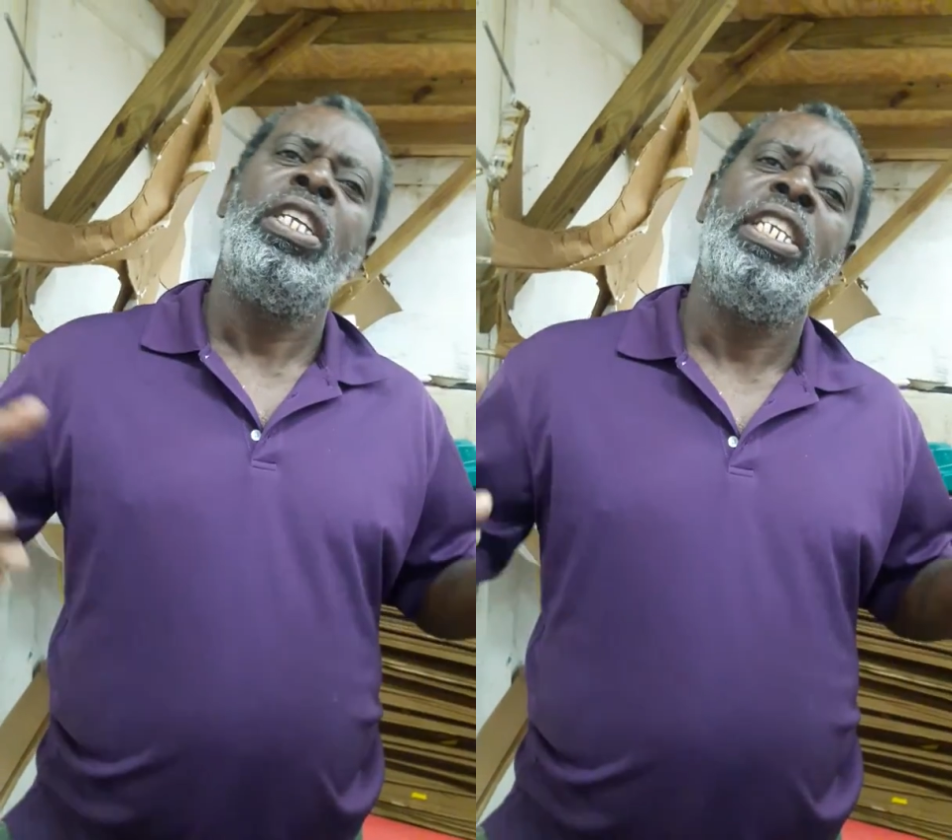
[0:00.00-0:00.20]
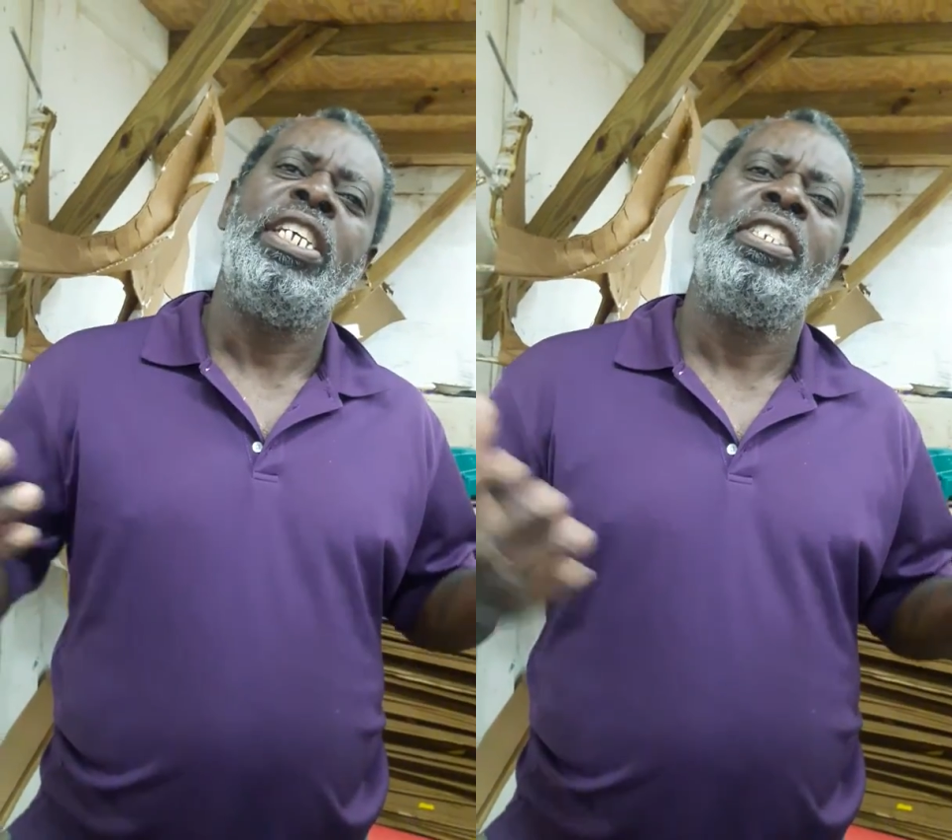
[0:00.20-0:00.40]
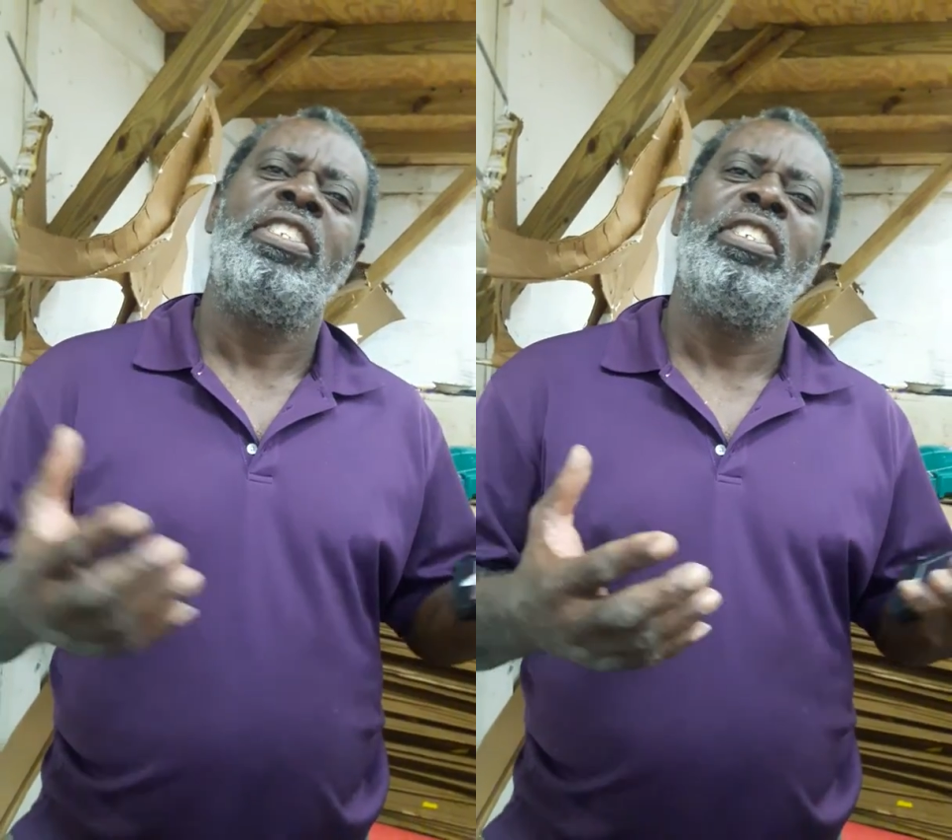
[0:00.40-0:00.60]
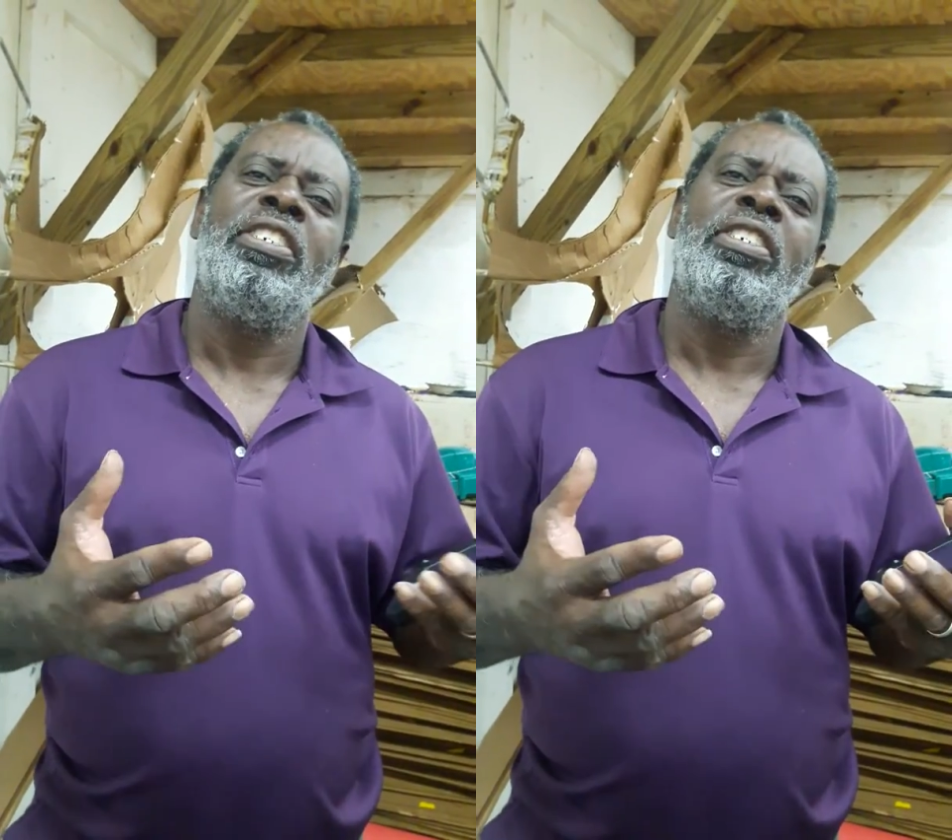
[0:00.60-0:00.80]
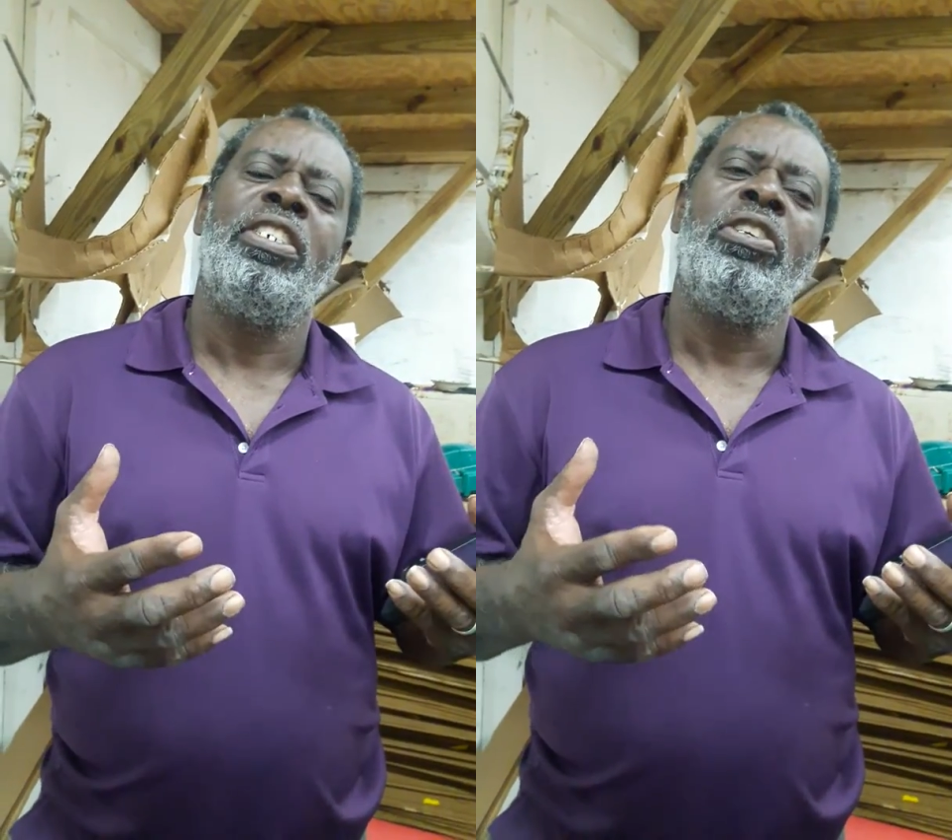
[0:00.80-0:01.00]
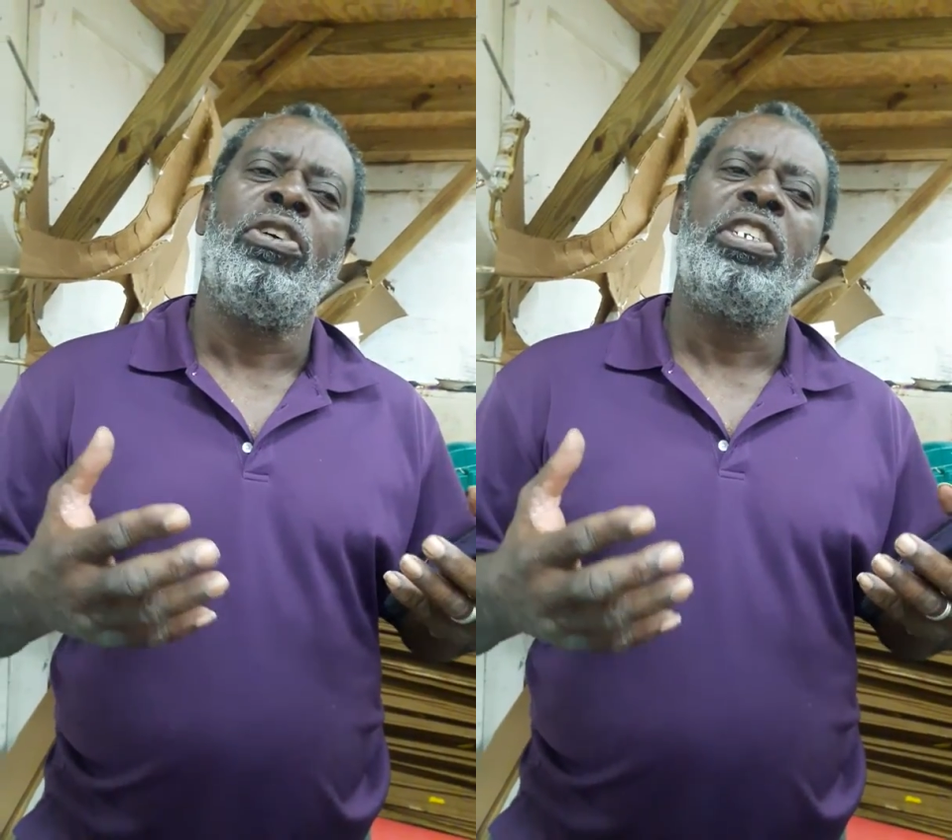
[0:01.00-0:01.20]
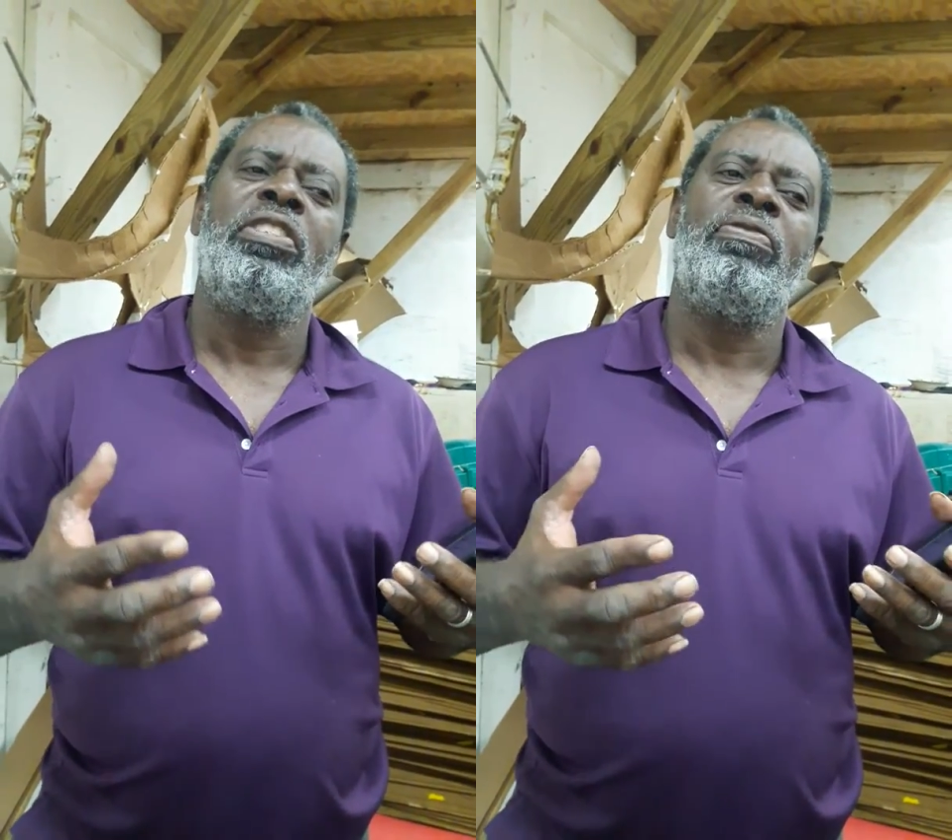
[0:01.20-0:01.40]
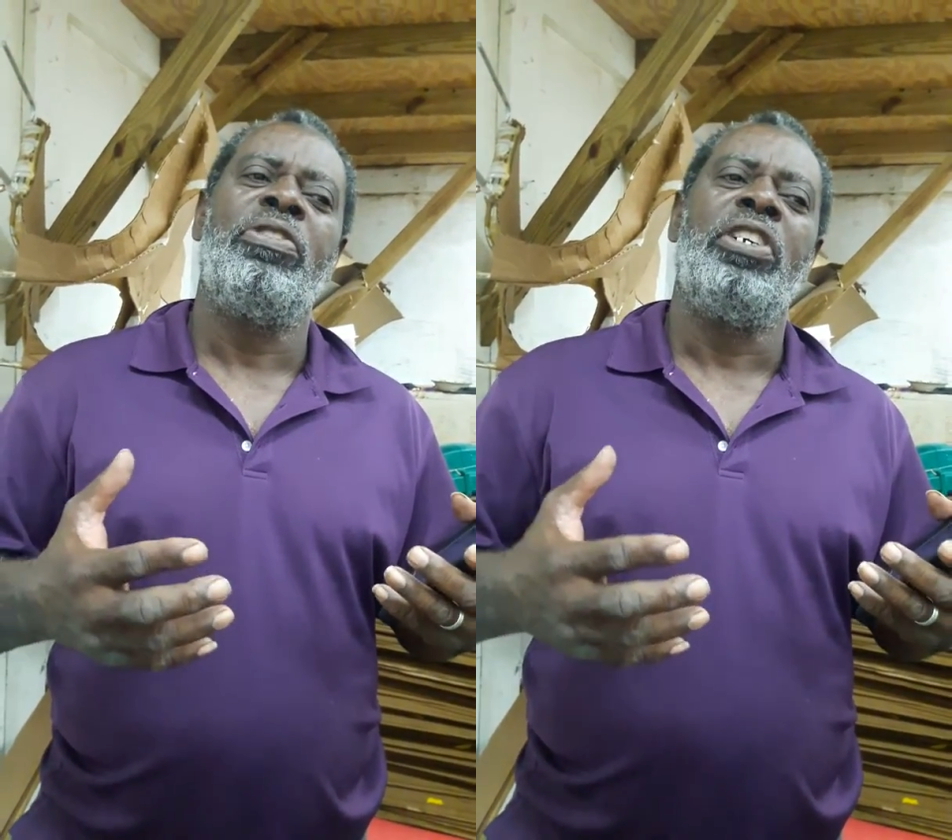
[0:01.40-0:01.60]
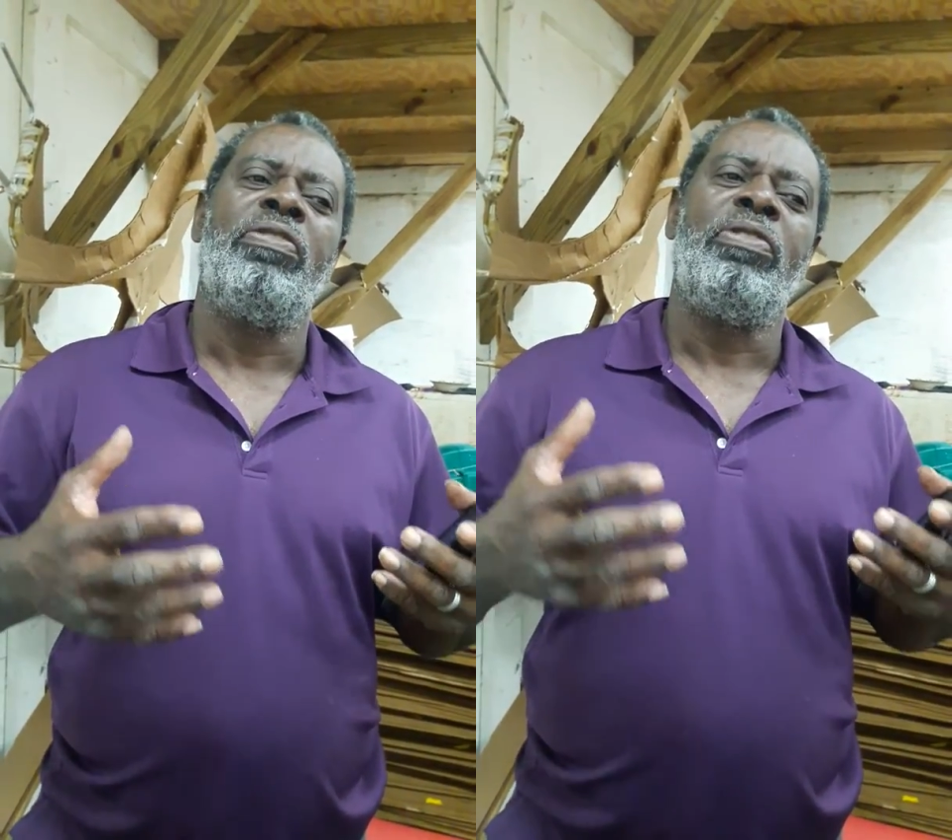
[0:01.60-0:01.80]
needs to, in order for